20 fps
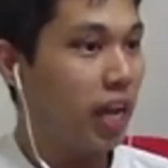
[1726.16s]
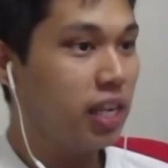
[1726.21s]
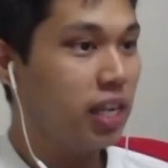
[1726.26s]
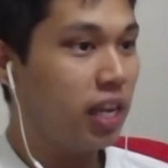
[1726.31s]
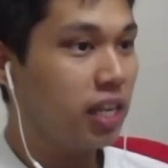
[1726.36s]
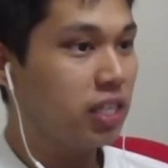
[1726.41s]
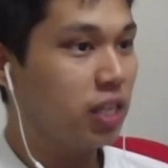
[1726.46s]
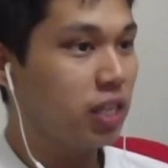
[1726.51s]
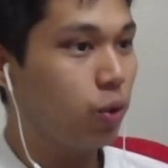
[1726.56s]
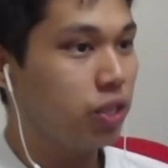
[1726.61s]

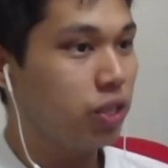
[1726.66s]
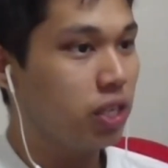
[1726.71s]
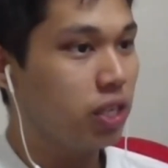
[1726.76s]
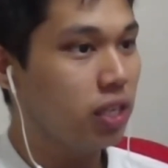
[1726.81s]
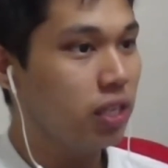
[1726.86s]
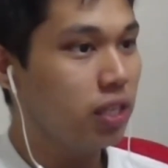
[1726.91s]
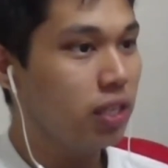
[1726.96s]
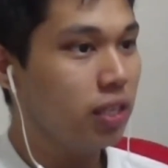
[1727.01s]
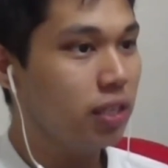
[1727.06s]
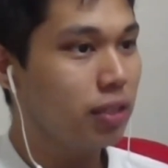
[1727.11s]
has a
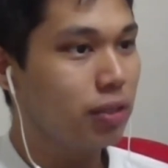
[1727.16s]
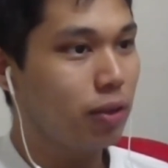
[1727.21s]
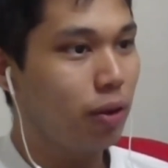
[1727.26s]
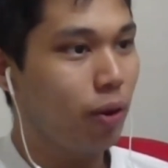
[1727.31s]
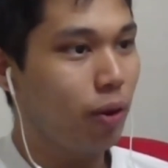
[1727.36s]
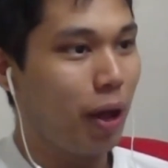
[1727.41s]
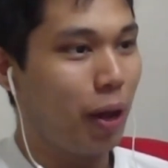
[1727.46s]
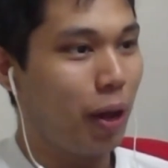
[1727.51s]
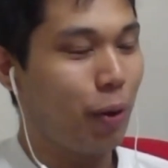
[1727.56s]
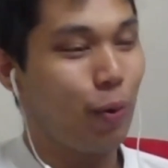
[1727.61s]
question. So
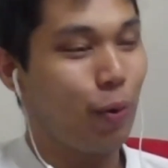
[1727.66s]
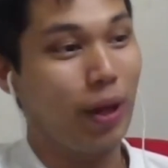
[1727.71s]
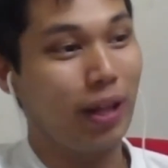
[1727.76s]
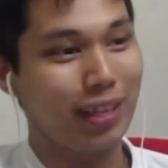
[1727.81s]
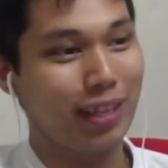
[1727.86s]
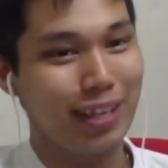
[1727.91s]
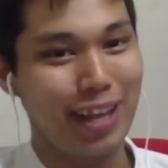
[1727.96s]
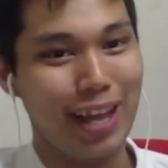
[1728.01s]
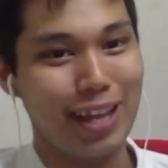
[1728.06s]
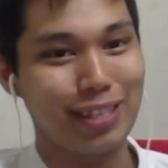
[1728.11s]

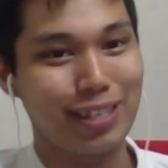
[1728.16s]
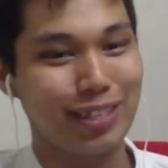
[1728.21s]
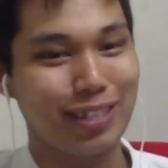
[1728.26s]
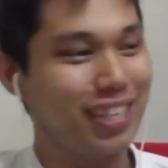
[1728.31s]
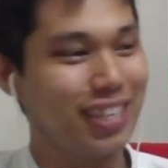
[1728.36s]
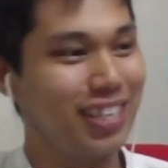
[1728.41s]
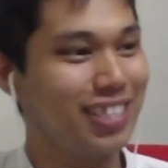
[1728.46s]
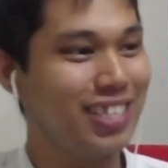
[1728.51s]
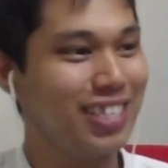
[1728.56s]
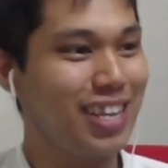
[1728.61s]

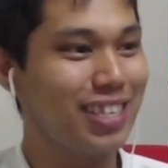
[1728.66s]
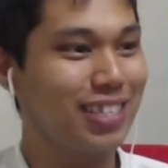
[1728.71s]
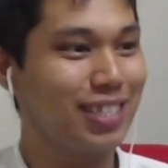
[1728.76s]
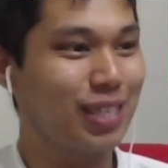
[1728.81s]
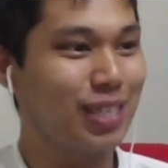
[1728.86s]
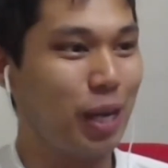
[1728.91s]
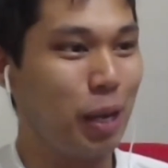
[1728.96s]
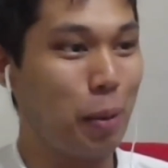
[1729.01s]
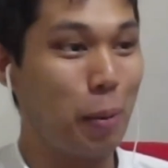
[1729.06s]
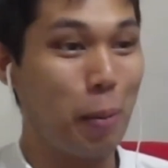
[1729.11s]
he says
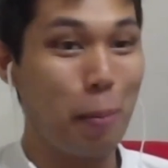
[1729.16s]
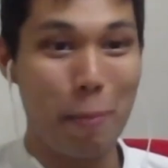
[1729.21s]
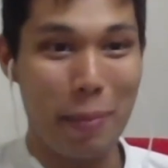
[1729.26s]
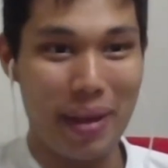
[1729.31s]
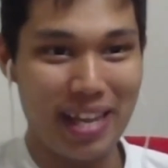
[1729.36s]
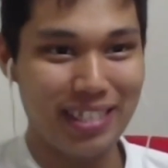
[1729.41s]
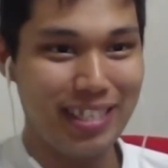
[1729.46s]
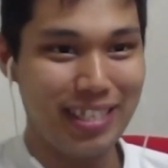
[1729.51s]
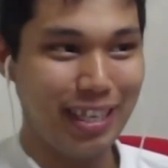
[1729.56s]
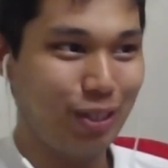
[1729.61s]

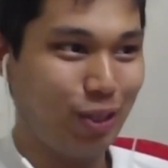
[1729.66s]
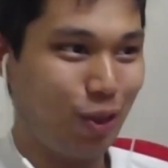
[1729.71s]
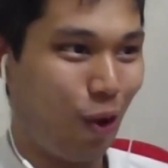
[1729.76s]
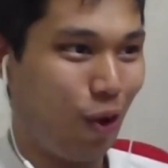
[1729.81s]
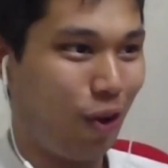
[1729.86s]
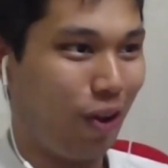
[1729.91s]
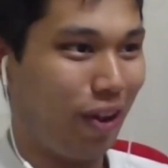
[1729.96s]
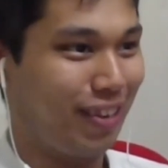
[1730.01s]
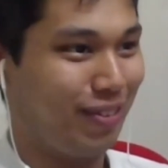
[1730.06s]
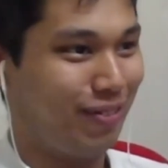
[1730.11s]
amazing
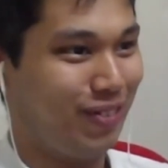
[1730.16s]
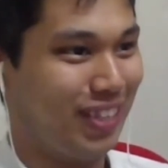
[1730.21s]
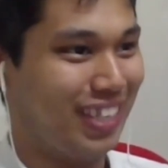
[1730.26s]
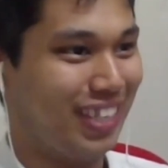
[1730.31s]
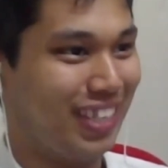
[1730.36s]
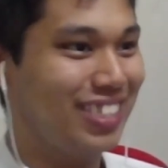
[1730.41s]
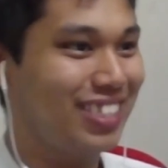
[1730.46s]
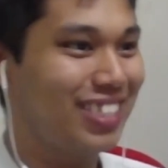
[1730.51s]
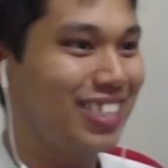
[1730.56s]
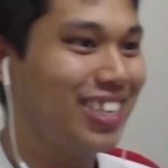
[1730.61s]
talk at
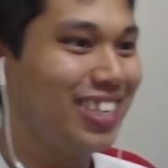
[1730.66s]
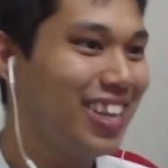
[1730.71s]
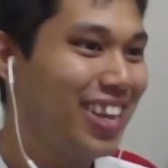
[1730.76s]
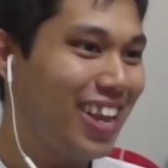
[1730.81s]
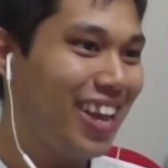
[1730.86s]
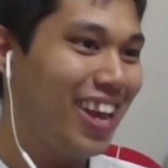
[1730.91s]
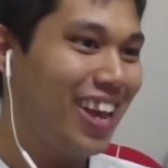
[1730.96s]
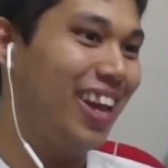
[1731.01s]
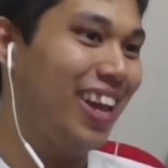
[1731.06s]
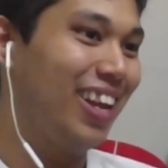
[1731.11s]
first,
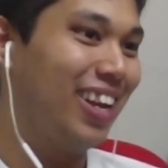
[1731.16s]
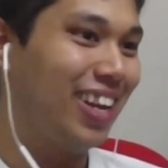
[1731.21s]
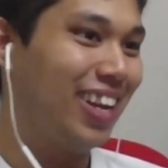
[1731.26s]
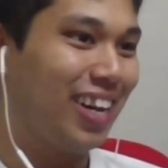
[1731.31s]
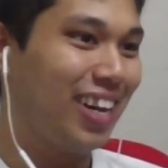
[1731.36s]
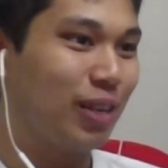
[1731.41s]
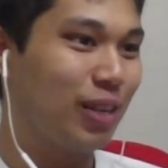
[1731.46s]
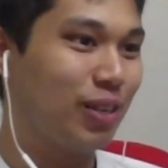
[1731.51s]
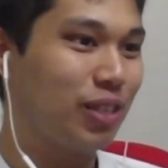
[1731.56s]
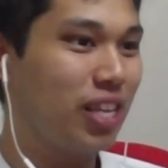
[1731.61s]
and
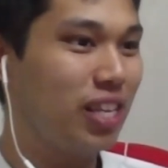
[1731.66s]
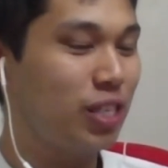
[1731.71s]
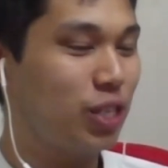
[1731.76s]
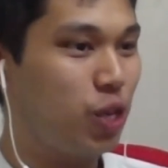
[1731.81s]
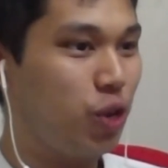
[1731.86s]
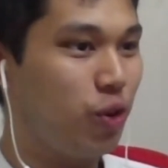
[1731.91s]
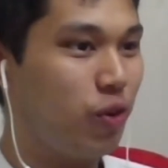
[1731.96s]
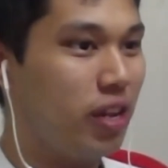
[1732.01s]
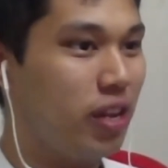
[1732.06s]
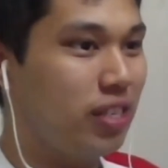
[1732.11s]
he's
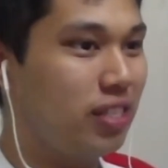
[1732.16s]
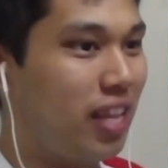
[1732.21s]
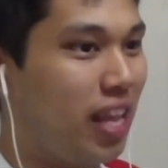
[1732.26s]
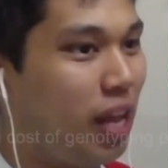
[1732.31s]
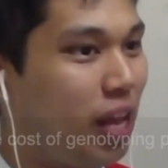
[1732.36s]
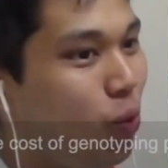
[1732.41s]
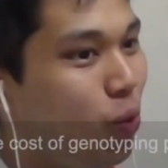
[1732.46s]
curious that